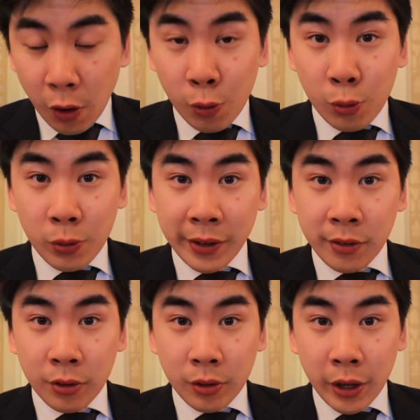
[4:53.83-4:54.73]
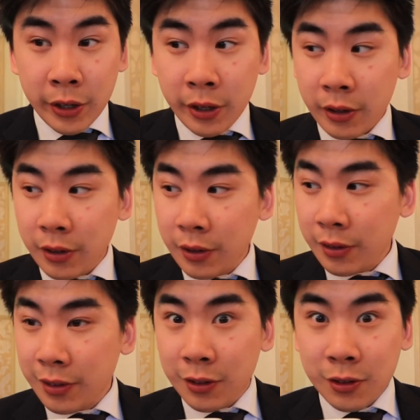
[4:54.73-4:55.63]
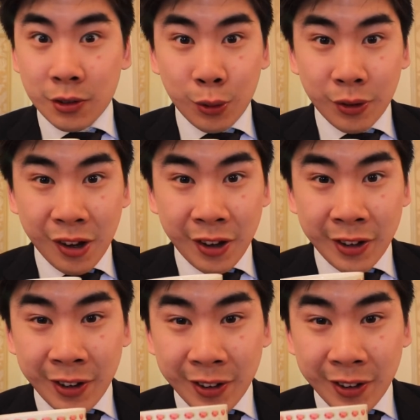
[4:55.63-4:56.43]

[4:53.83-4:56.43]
Ooh, that's so good. This is so good.